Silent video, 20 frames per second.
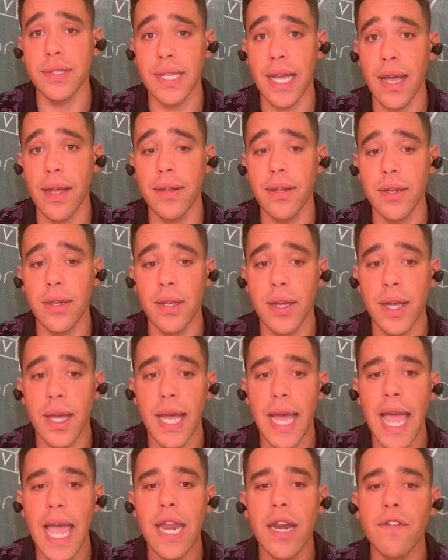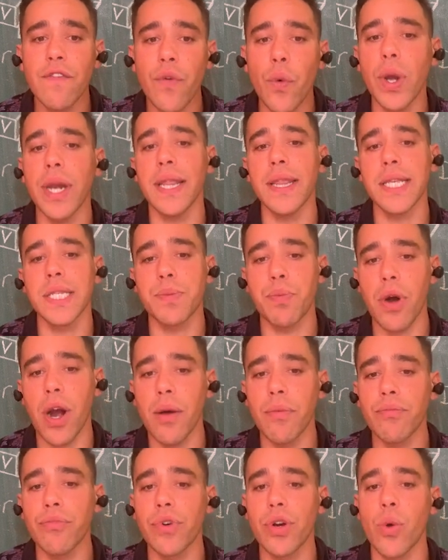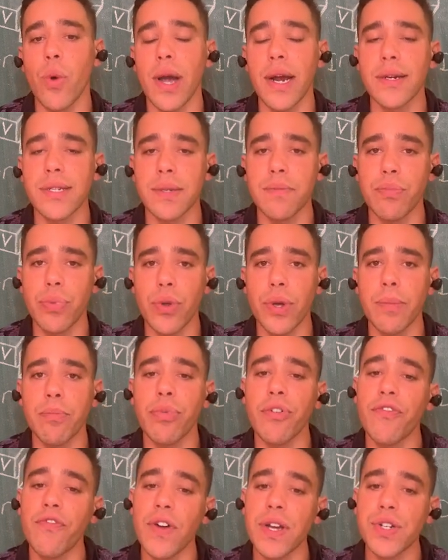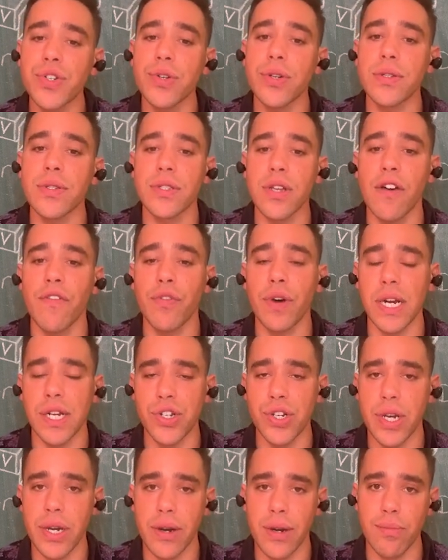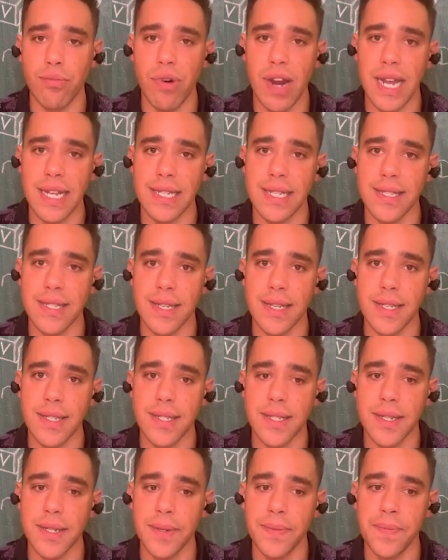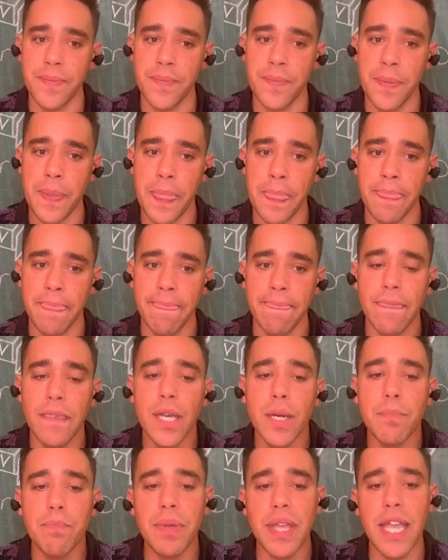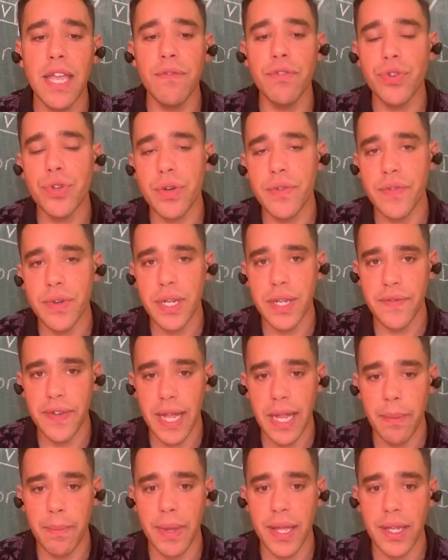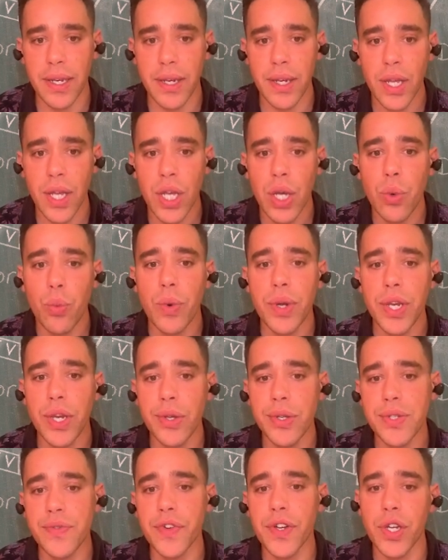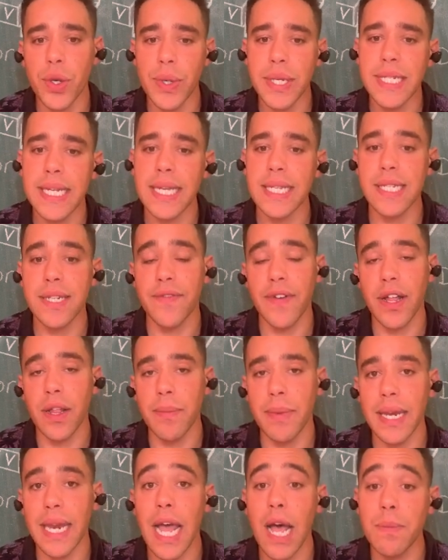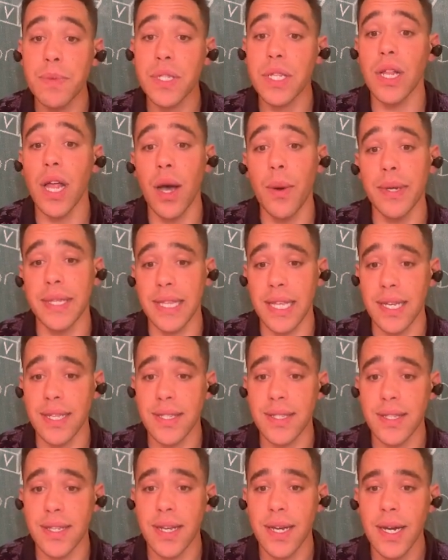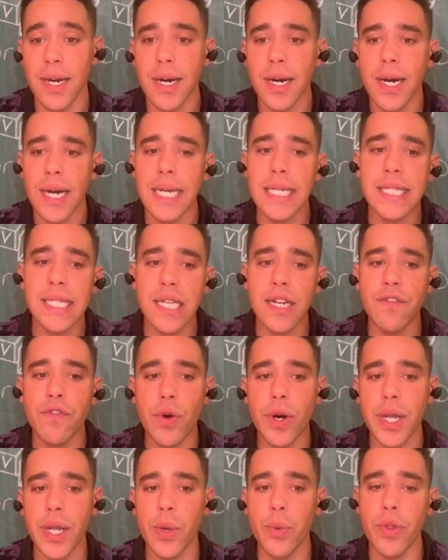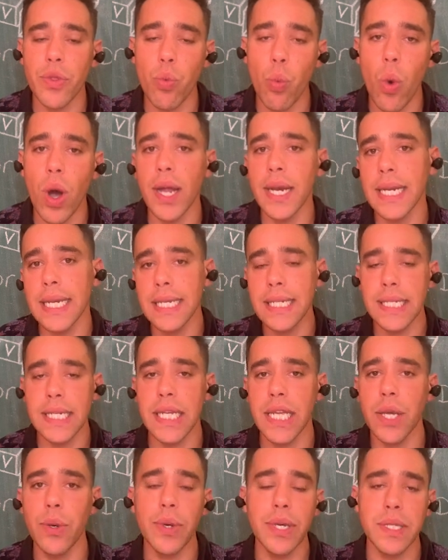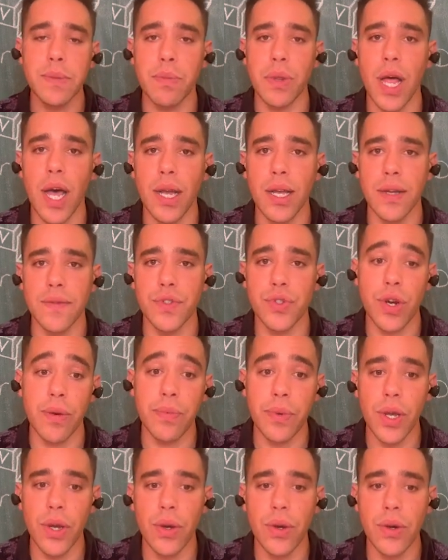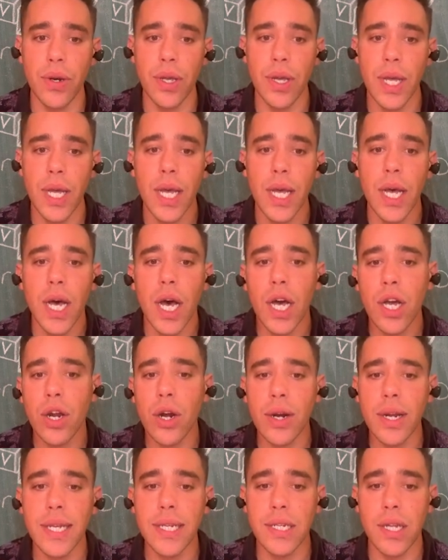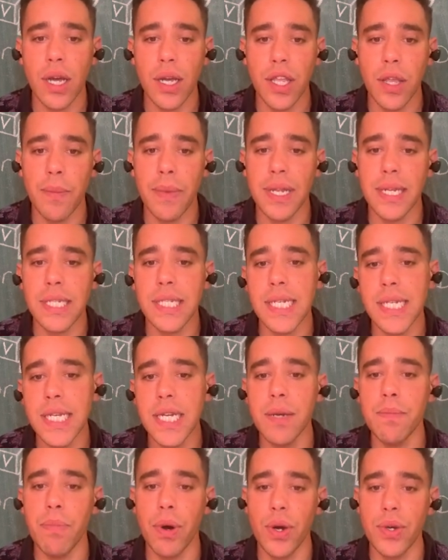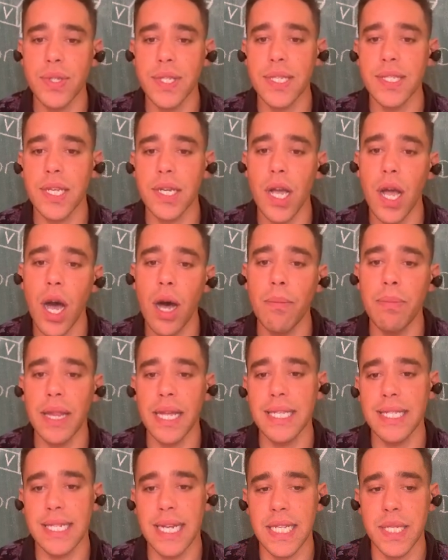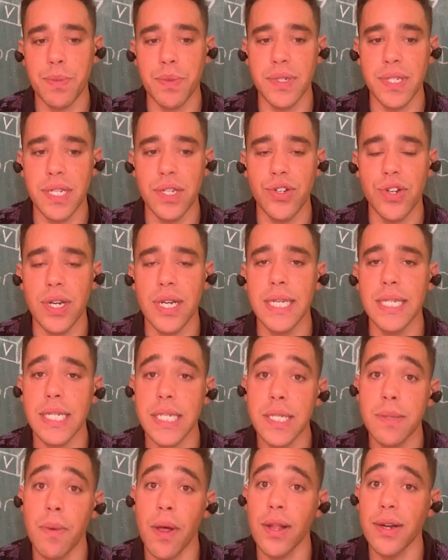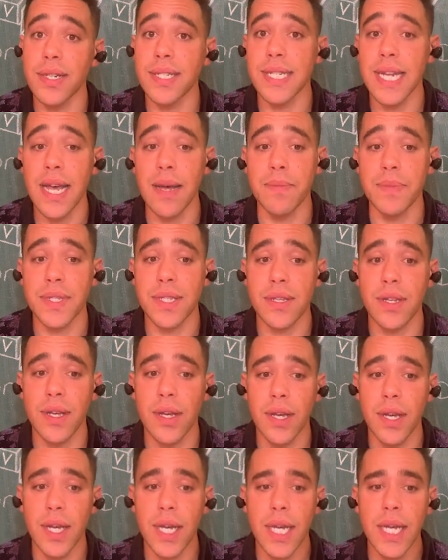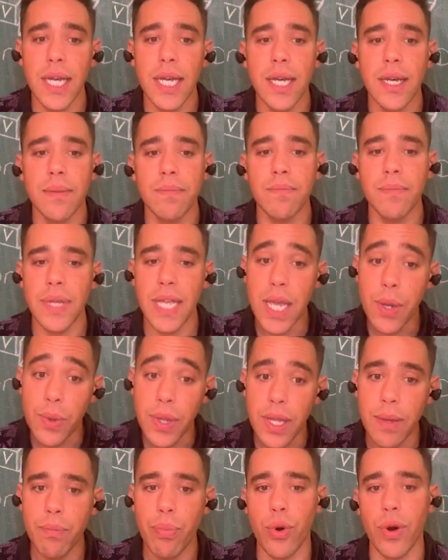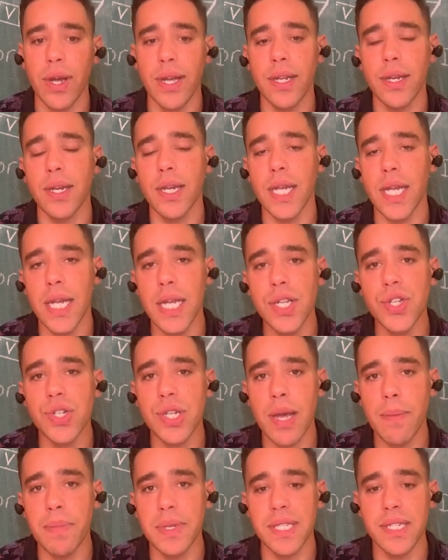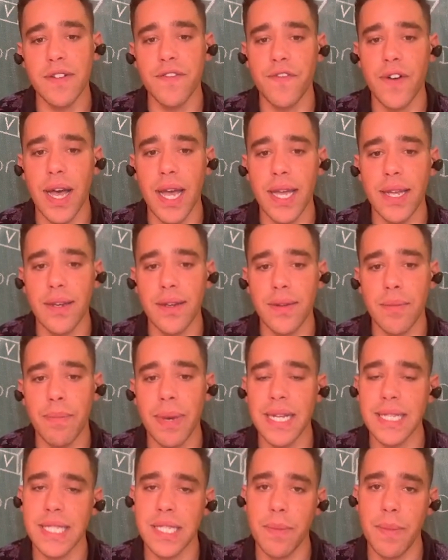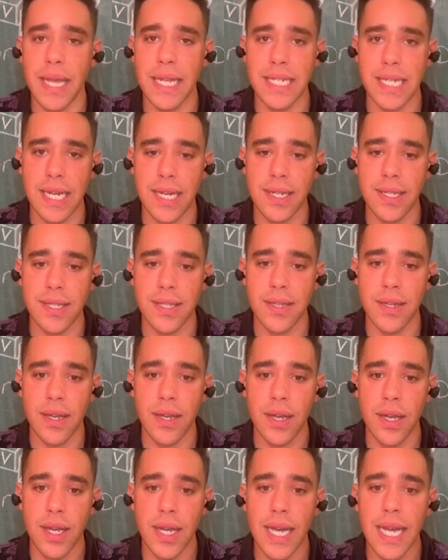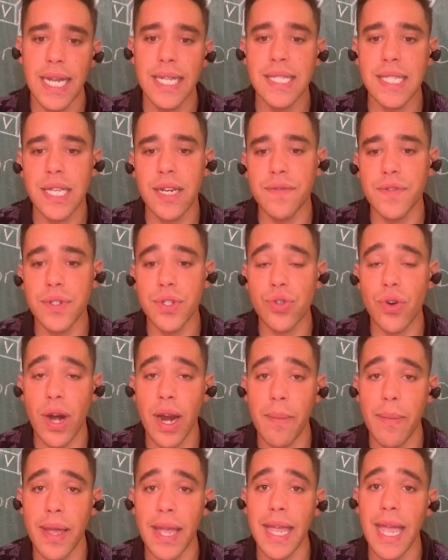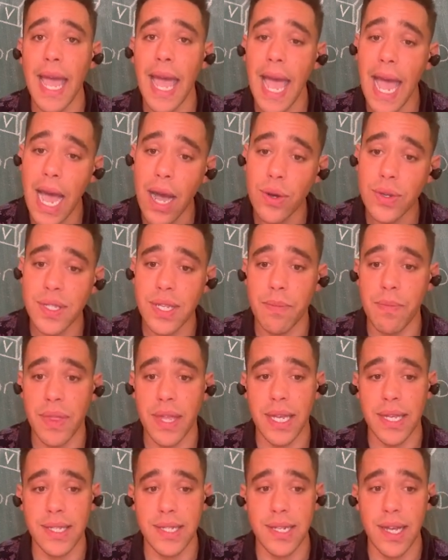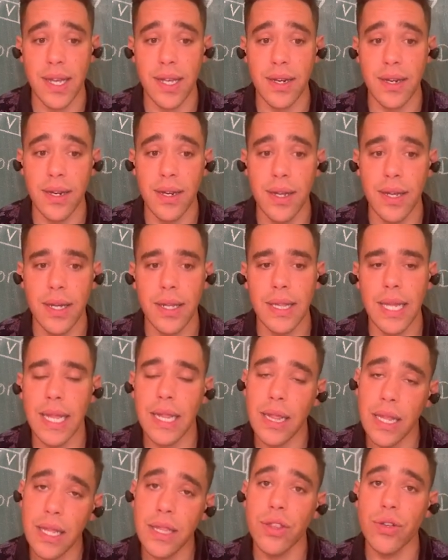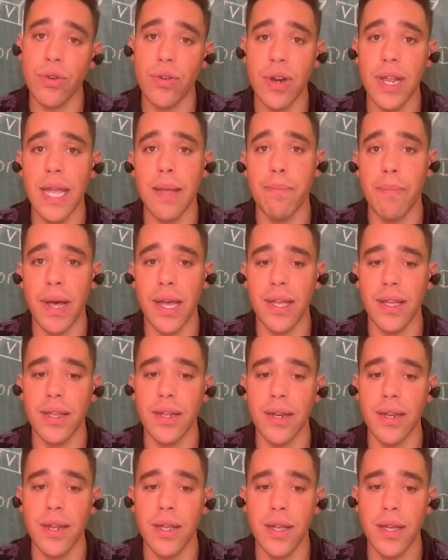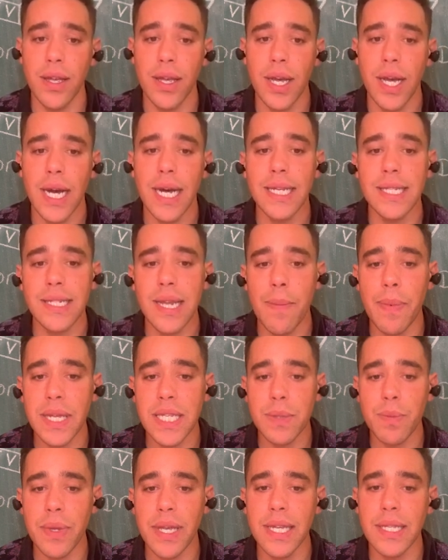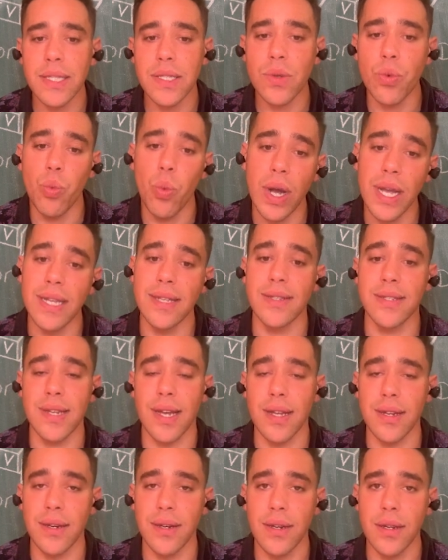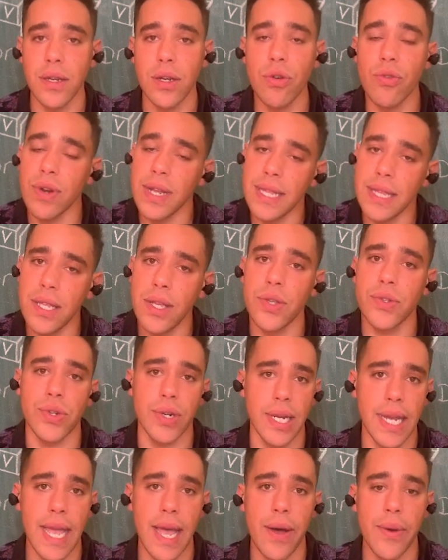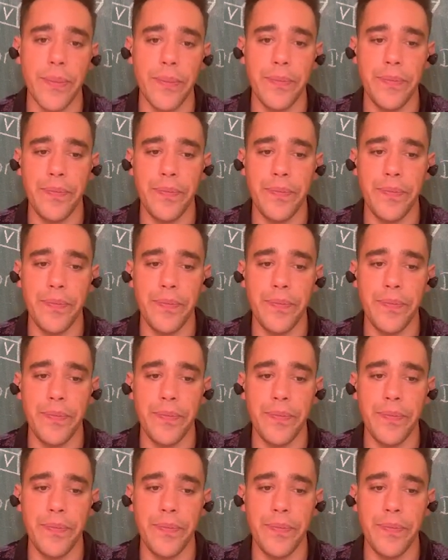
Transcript: debt, and avoiding this problem requires employing professional software engineering practices. Behavior-driven development, when used for GUI test development, helps a lot with this. Instead of working with one contiguous block of script code, a Gherkin document decomposes a complex test procedure into smaller steps. Equally important, each step is defined by its semantics. Instead of describing how something is done, like click the create button, a step explains what is done, create the user account.